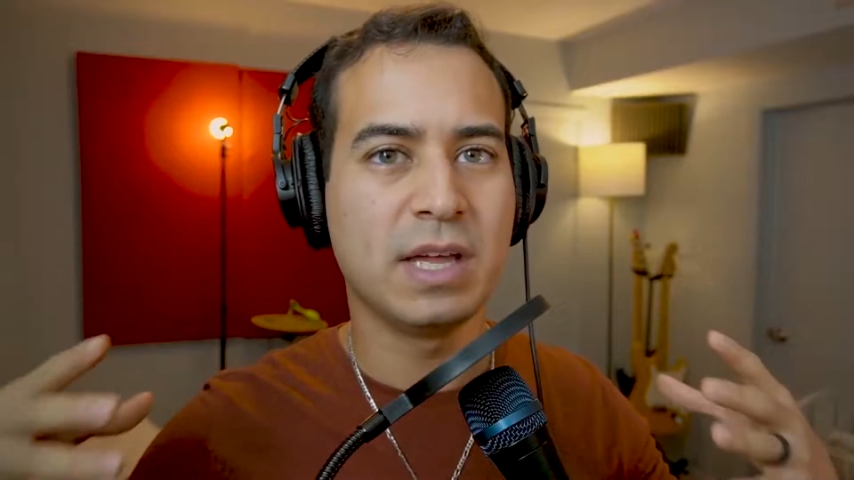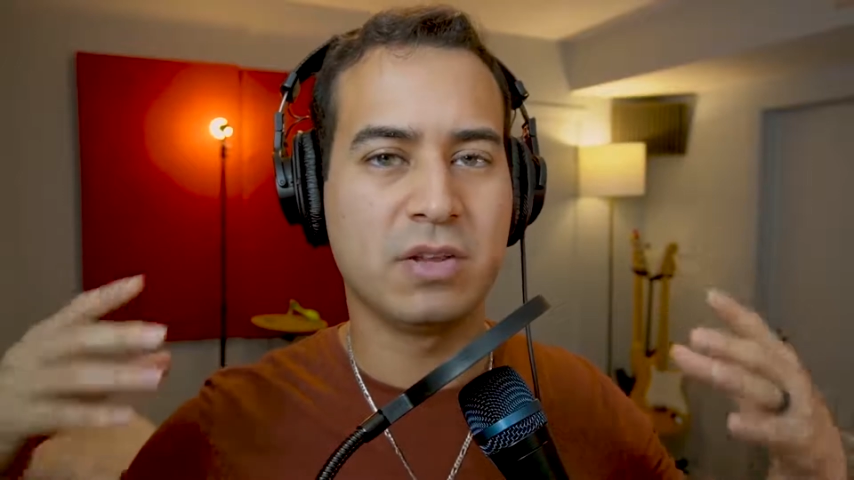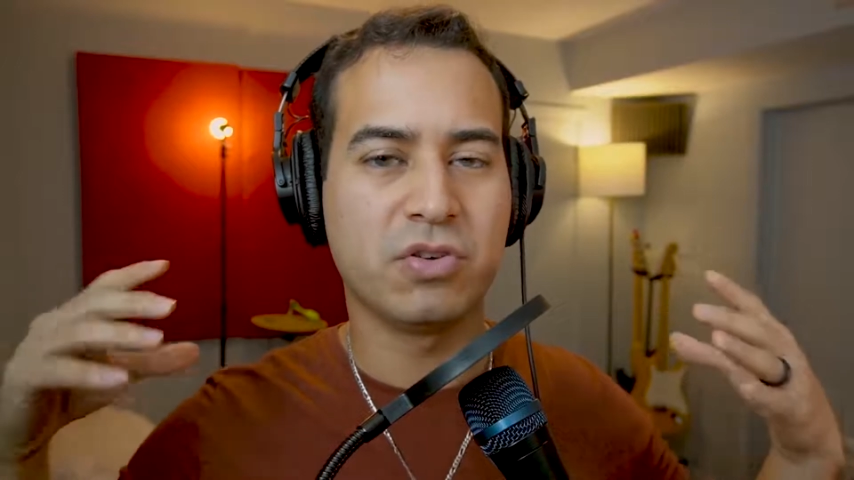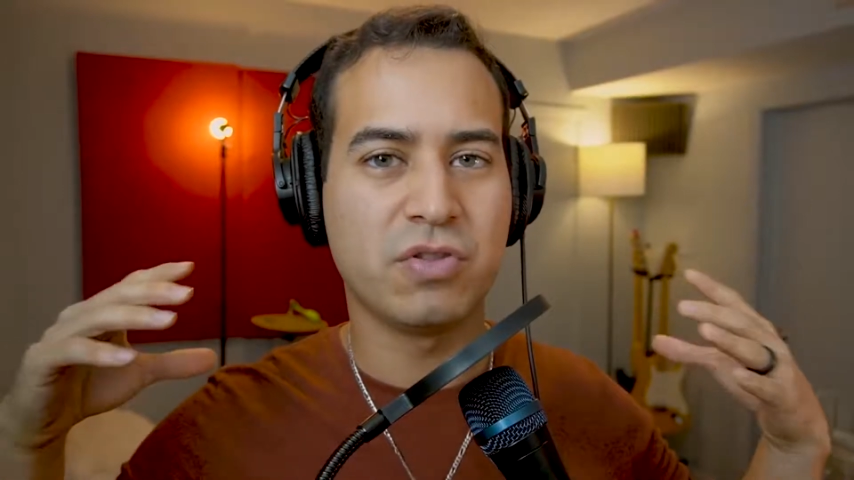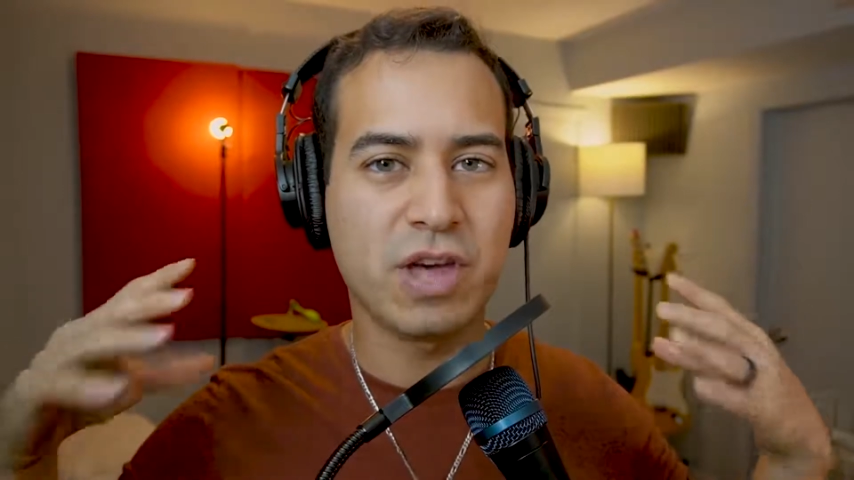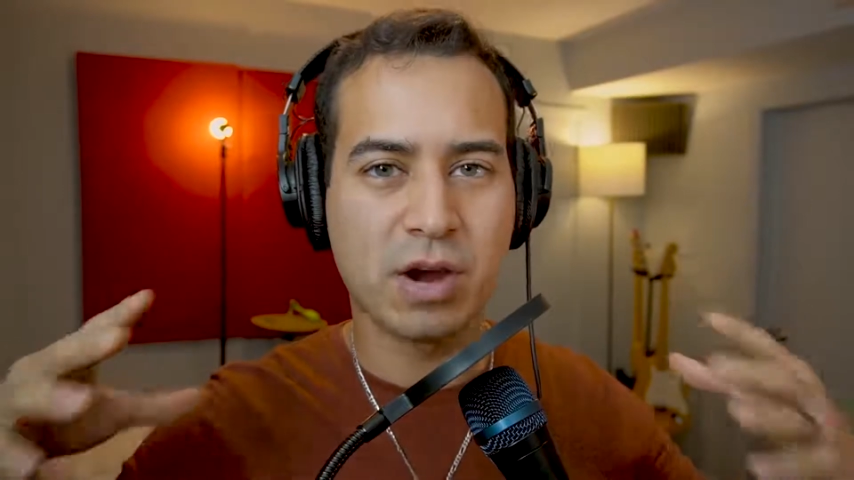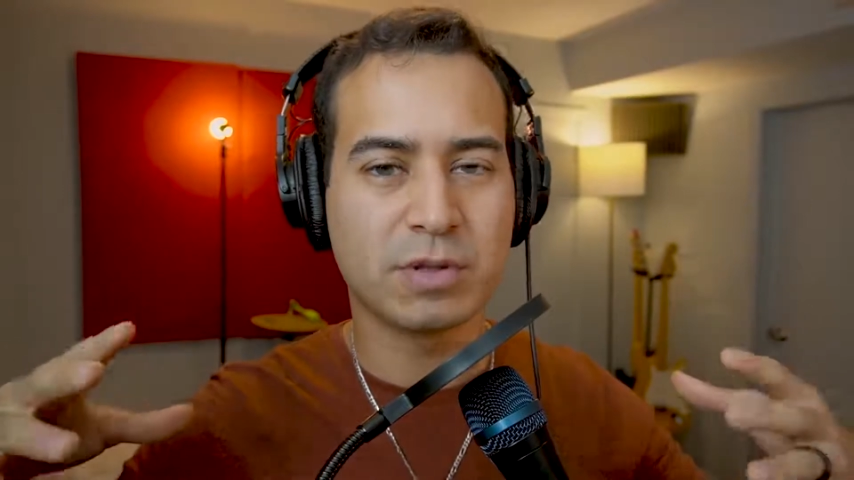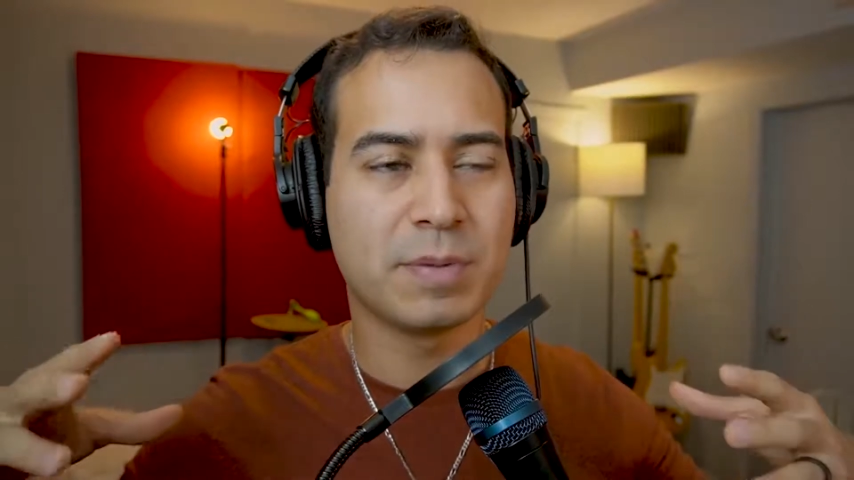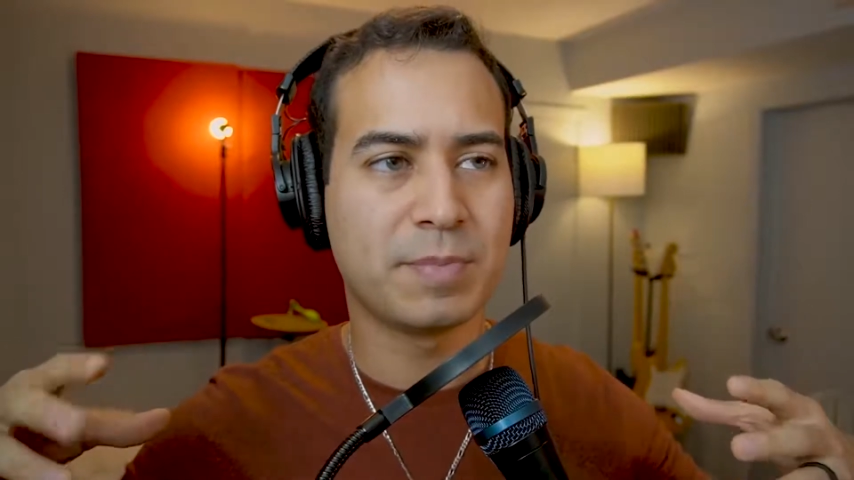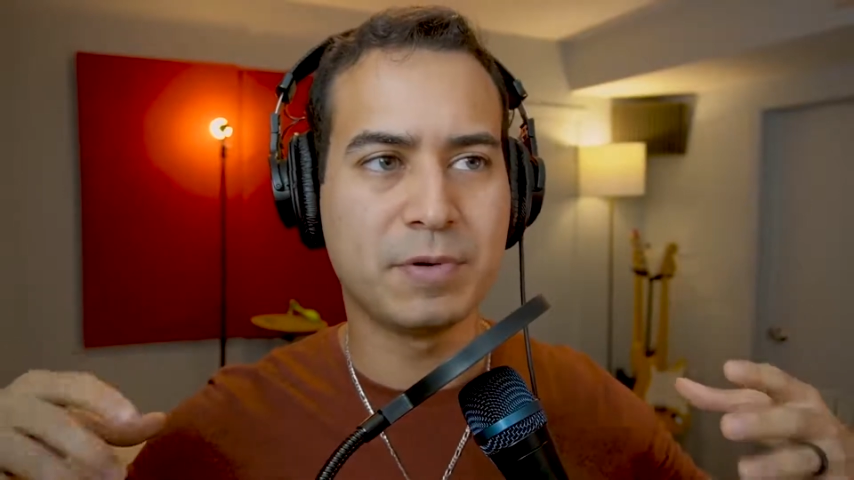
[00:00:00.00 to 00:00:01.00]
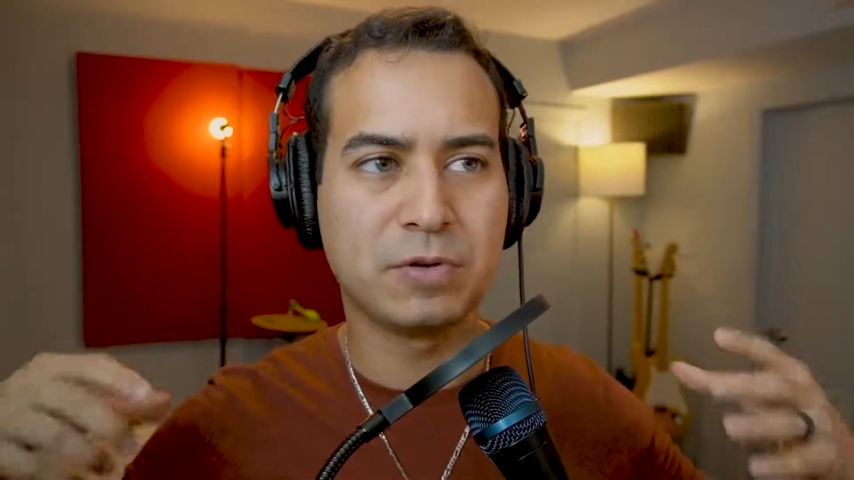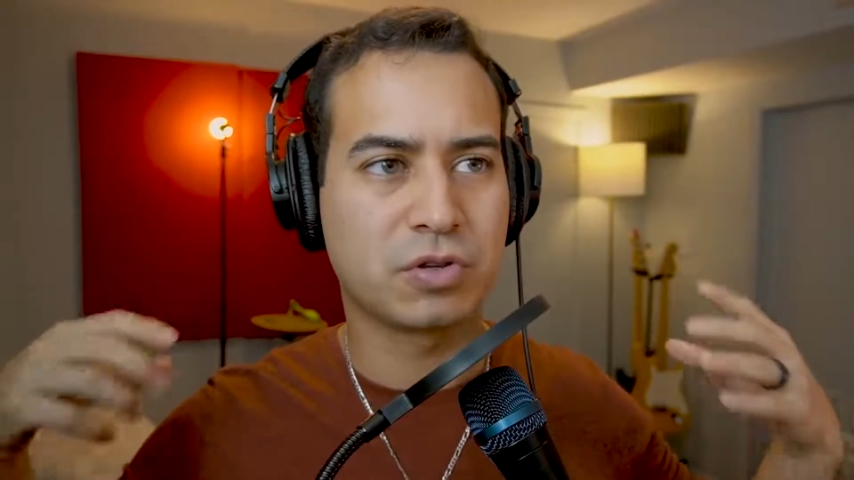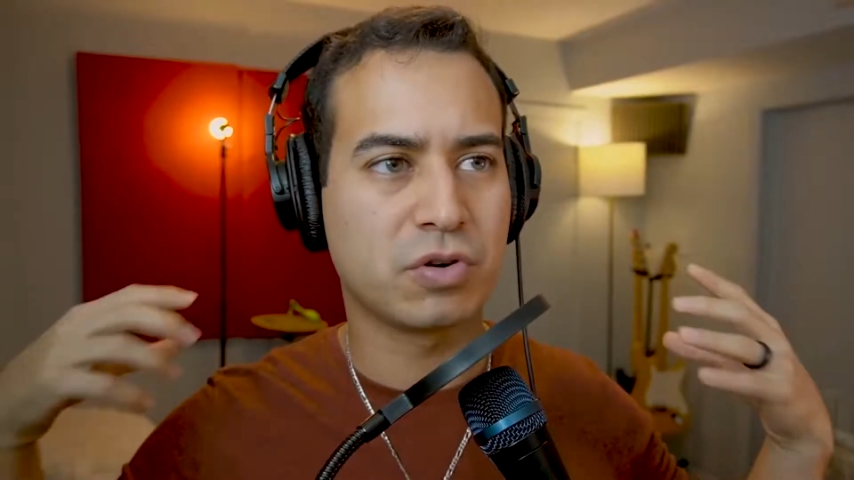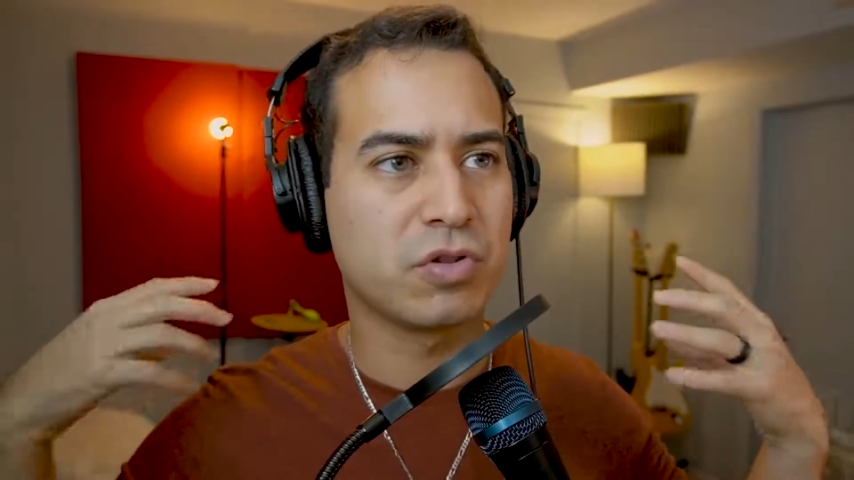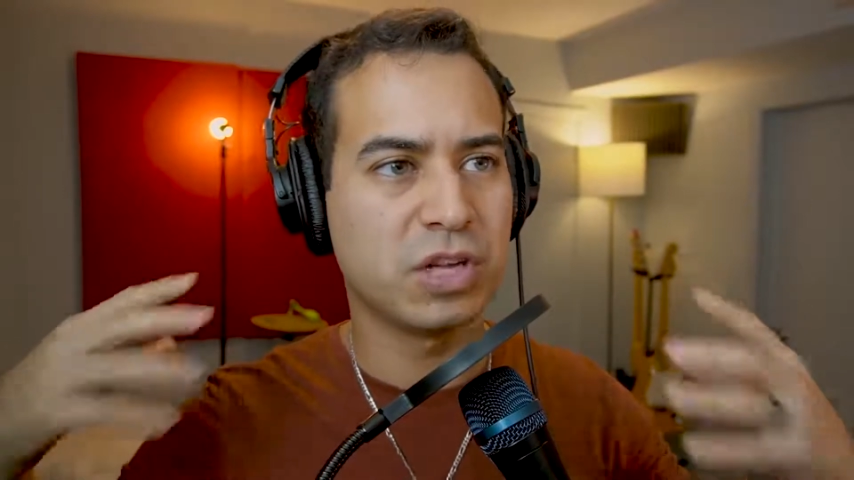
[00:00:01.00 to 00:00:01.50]
and you're there with the
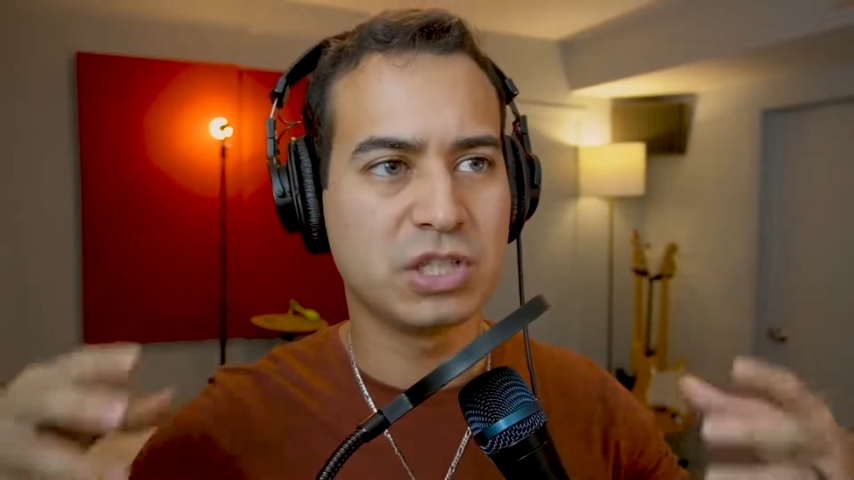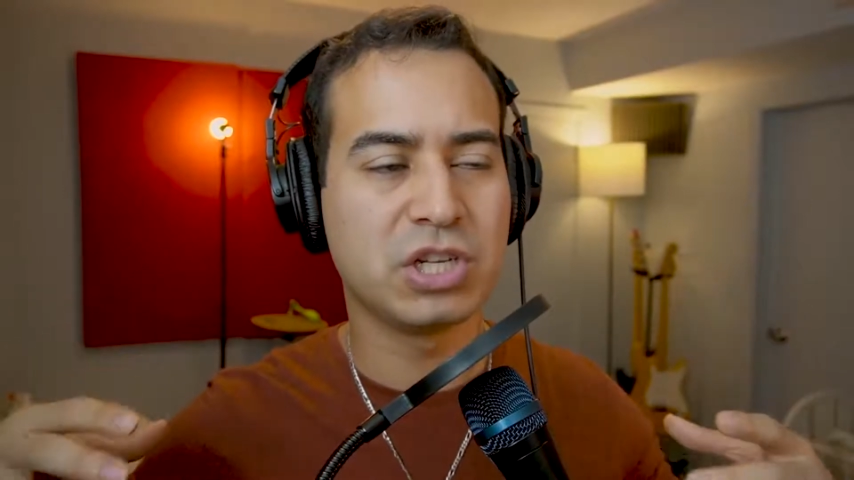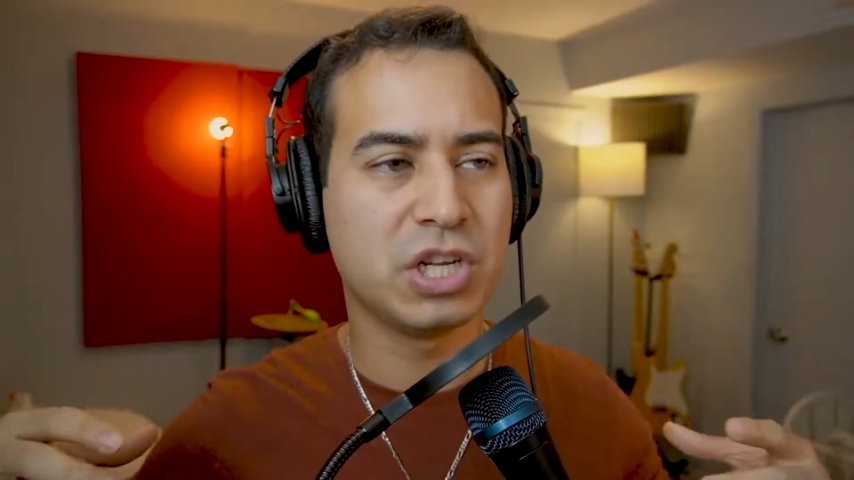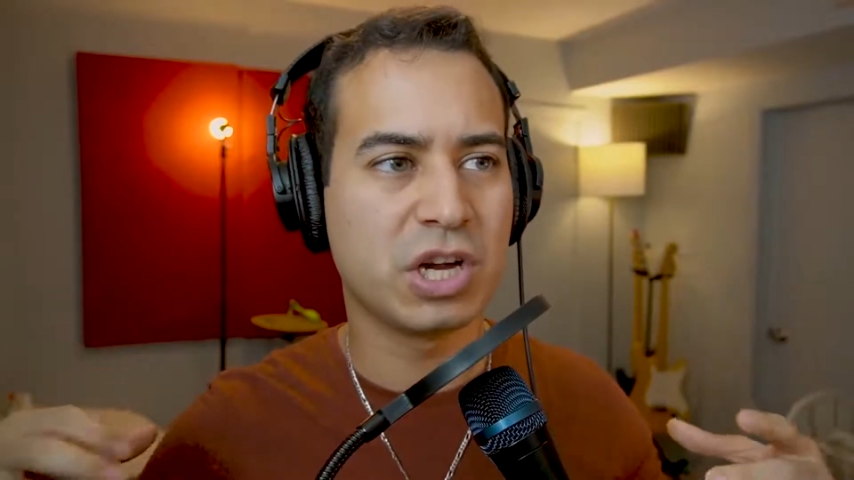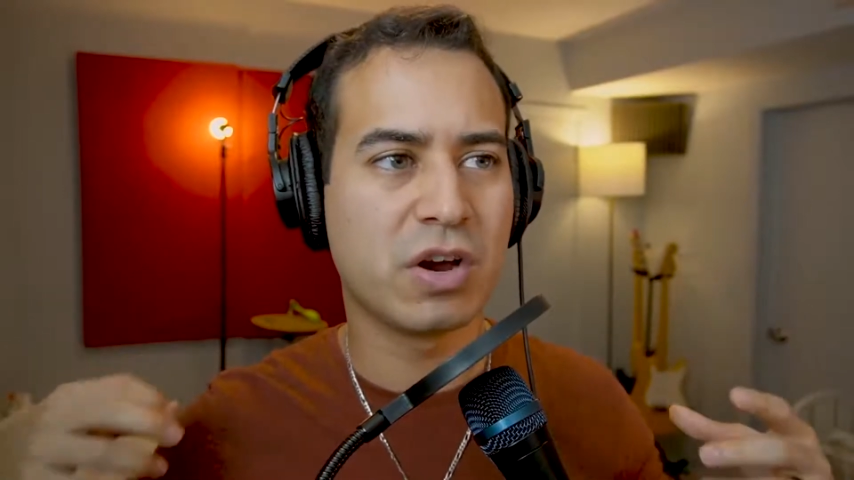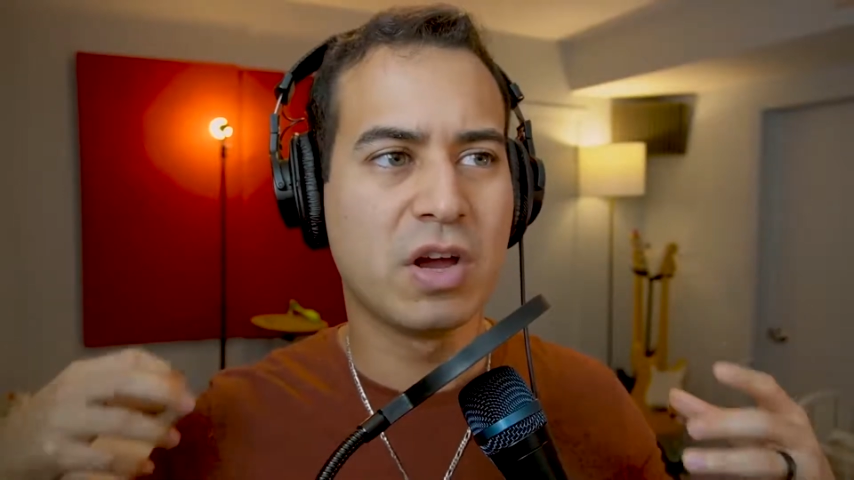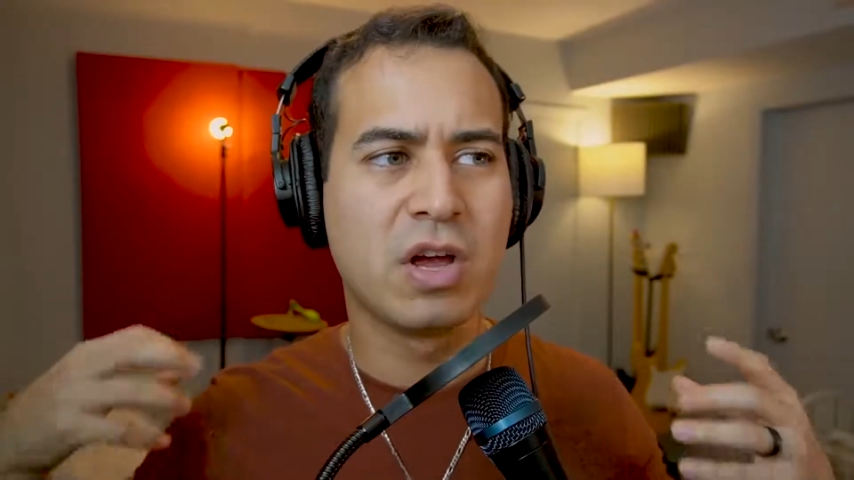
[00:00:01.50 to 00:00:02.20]
producer or the engineer,